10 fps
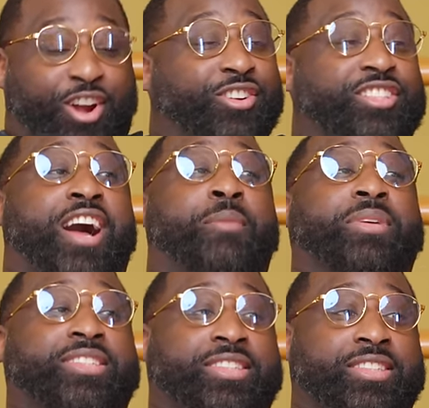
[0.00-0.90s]
Kurt
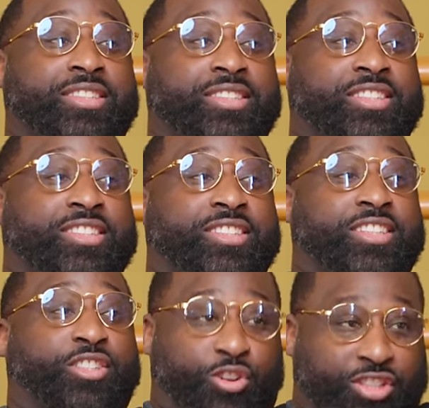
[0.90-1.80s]
Thomas
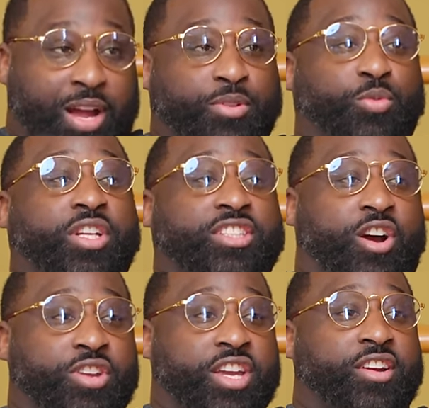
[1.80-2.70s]
with us
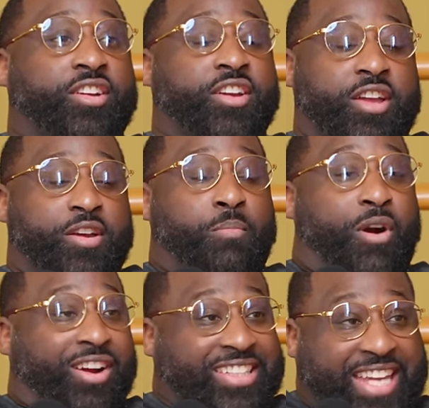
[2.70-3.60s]
all year.
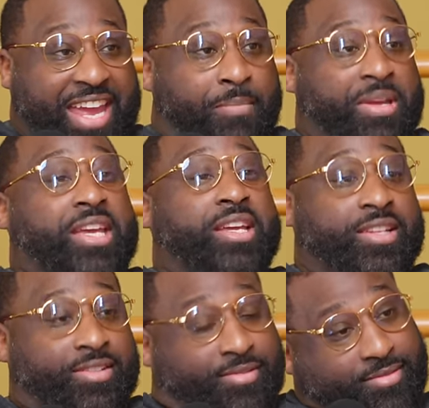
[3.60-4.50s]
Marcus Camby.
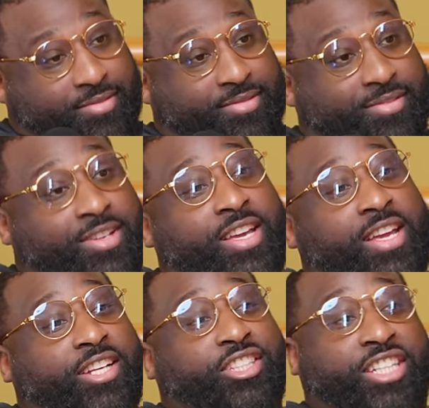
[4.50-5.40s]

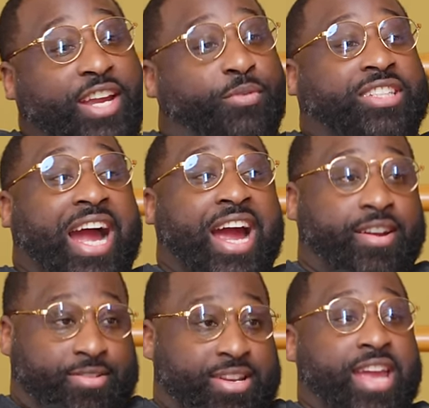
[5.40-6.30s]
She
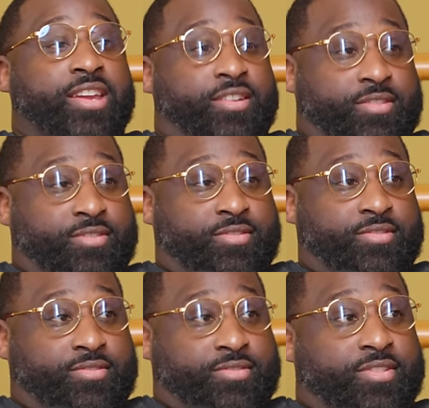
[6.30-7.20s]
retired that year
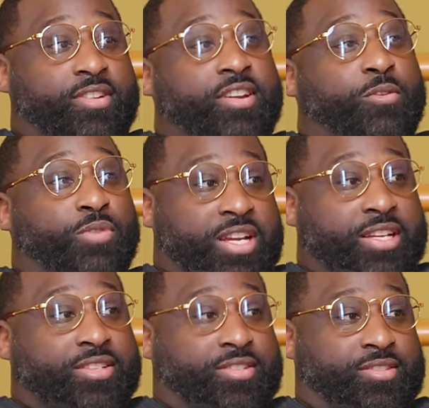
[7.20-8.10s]
with
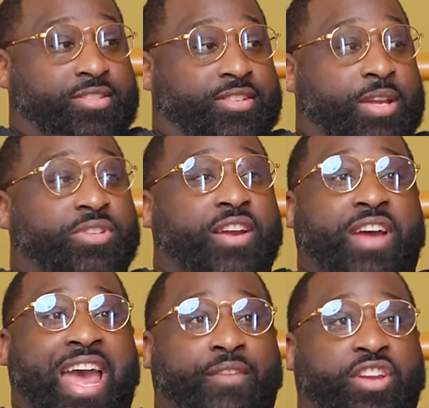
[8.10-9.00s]
us. He was there
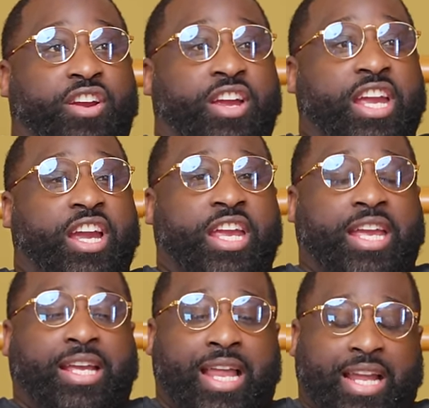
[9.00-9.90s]
for half a year.
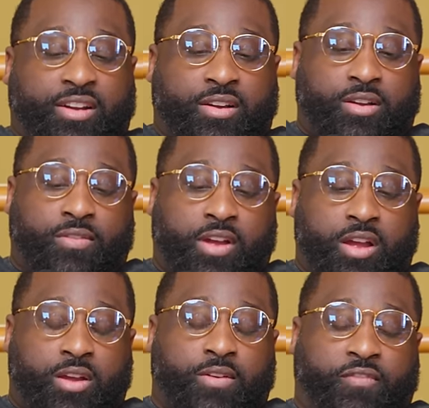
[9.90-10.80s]
He got like
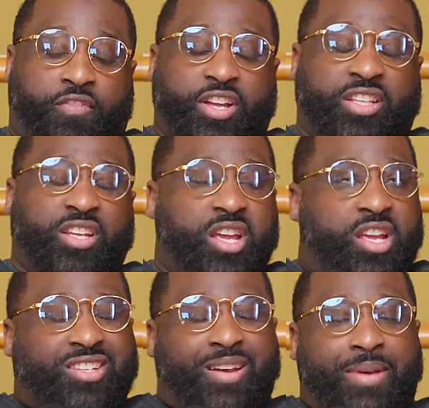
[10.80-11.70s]
a foot.
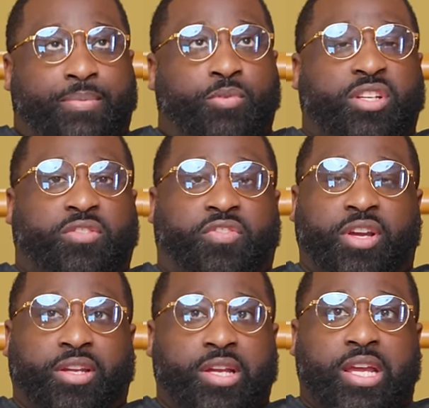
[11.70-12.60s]
Something happened with his
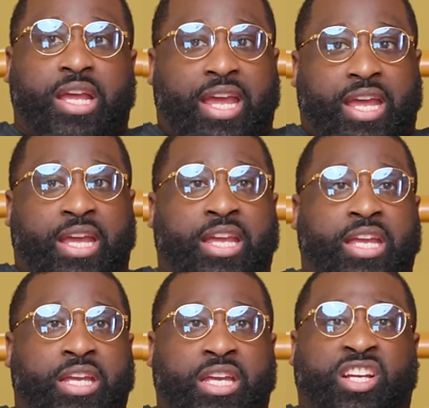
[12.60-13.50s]
foot, and
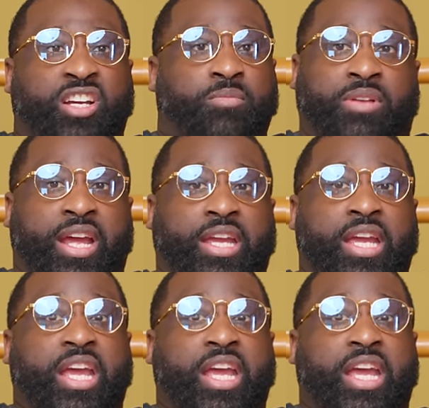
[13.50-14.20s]
he couldn't play.